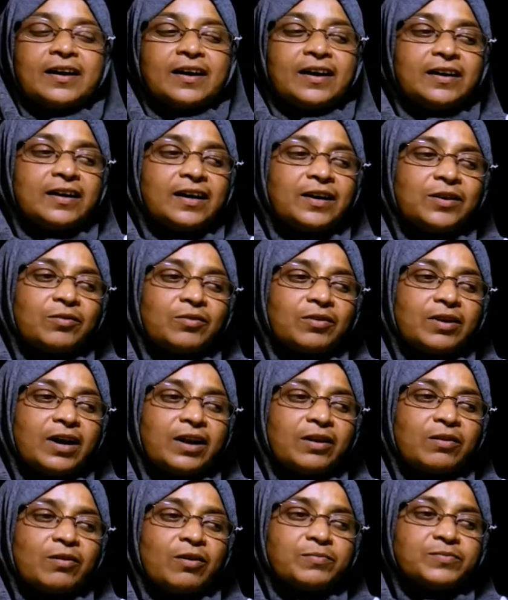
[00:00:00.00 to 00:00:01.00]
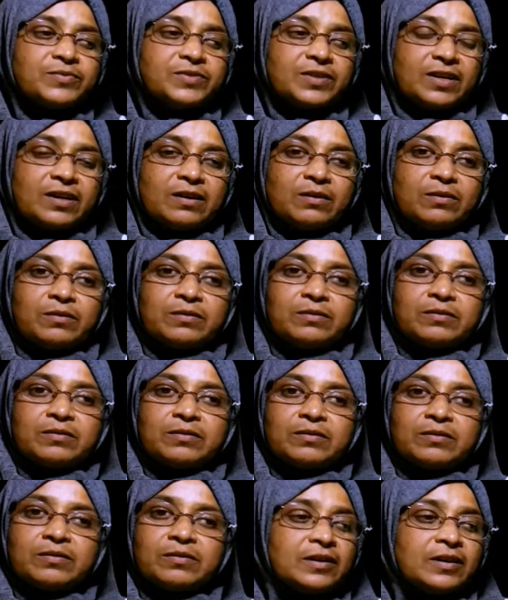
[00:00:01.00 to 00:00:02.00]
Here you can observe
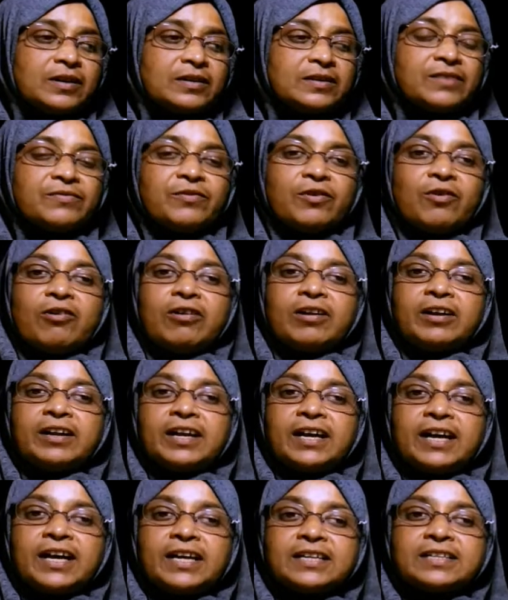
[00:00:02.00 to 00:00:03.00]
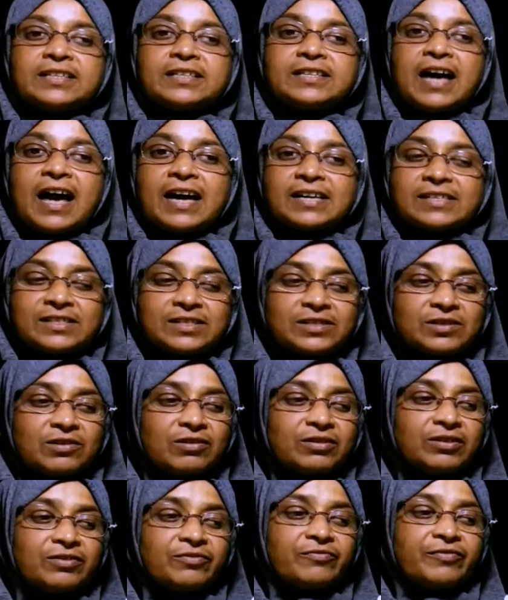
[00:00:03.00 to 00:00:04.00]
the voltage does
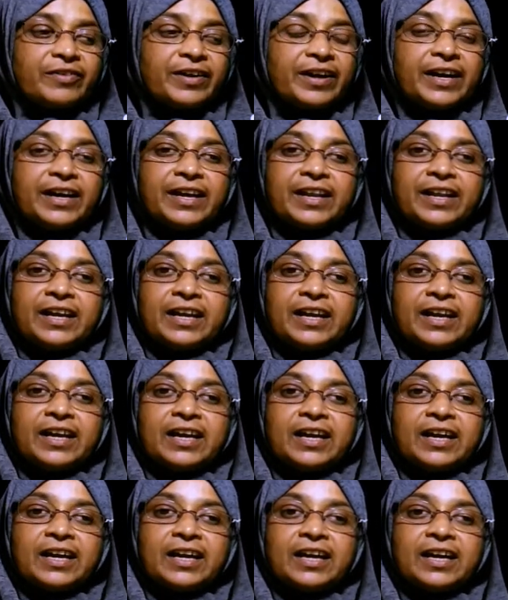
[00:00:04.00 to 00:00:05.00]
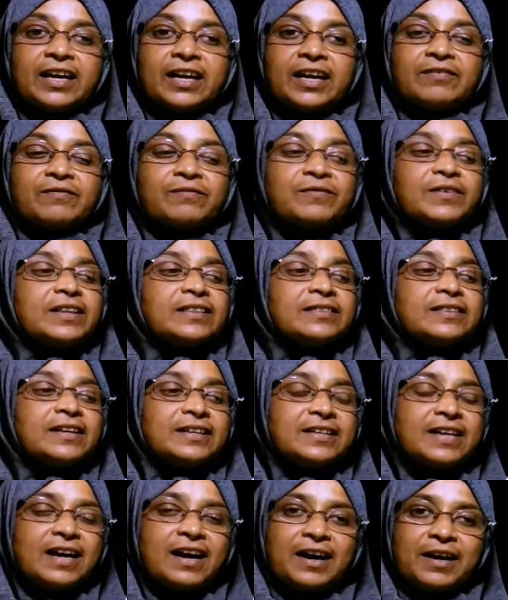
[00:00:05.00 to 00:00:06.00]
not vary with the
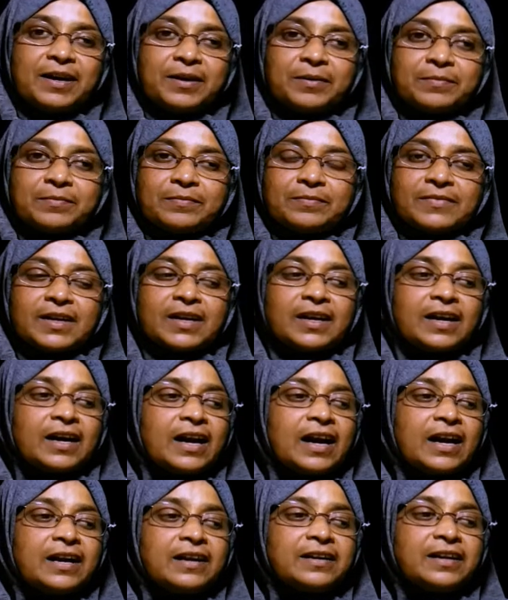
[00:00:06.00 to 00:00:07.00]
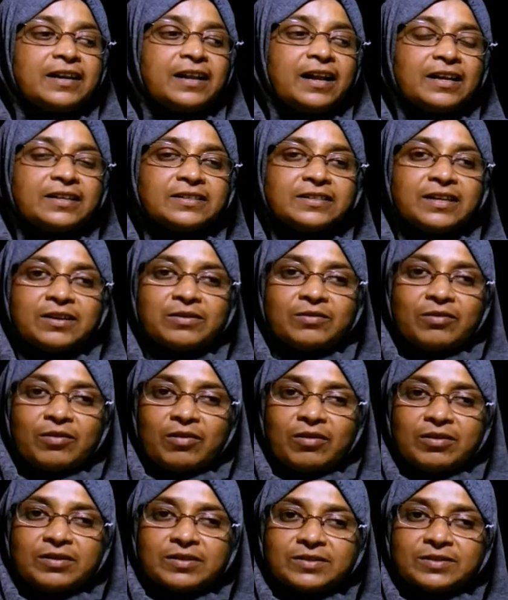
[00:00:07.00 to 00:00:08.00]
time, and direction
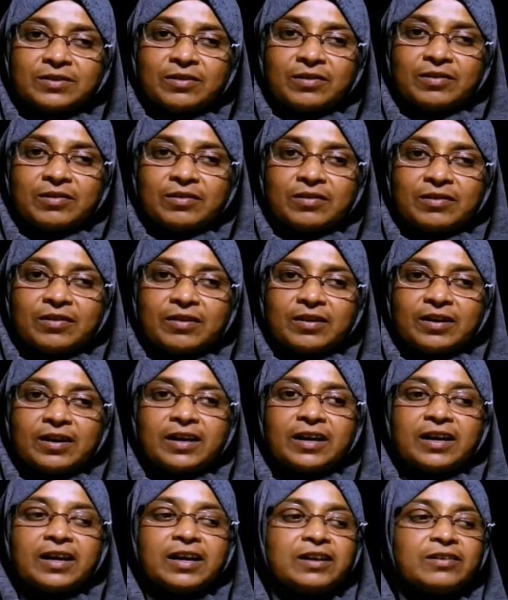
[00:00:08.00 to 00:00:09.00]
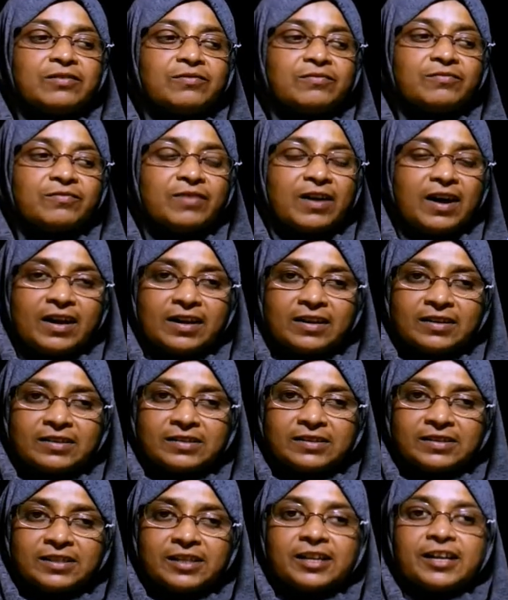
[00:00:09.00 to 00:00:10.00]
also in one
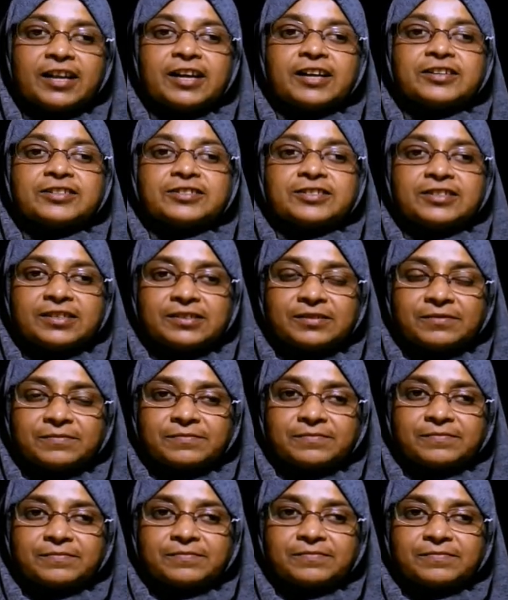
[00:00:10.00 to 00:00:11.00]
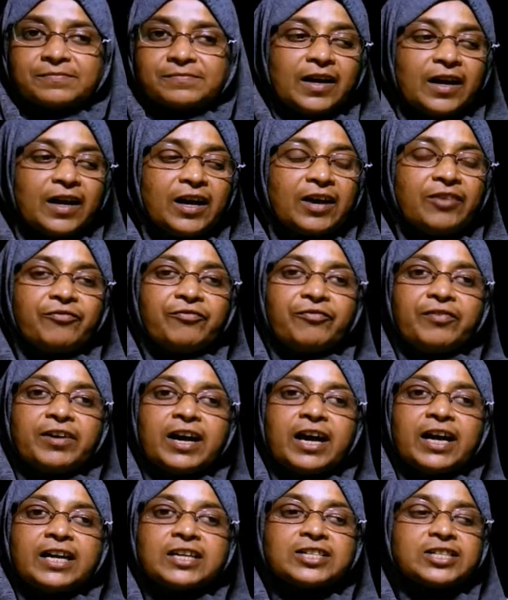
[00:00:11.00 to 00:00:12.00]
direction. If we
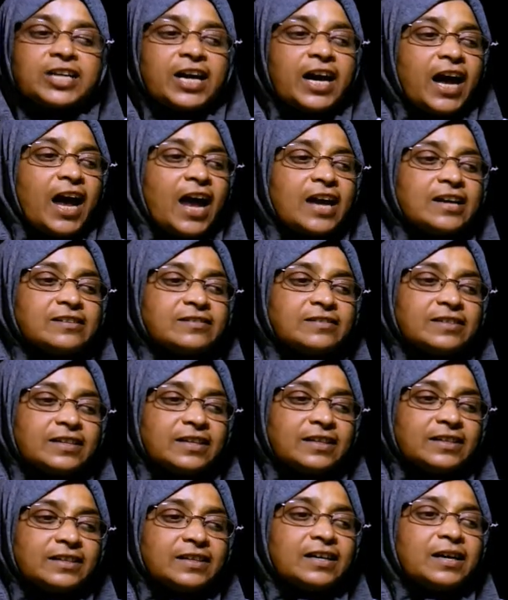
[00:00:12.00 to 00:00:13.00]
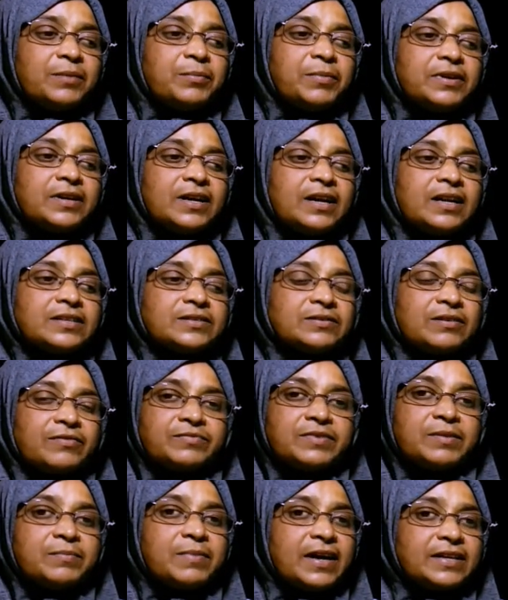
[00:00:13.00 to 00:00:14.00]
change the terminals of
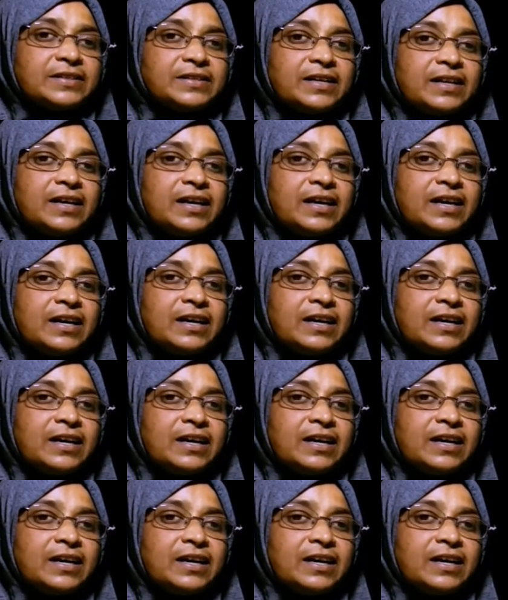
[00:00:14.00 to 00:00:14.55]
the battery,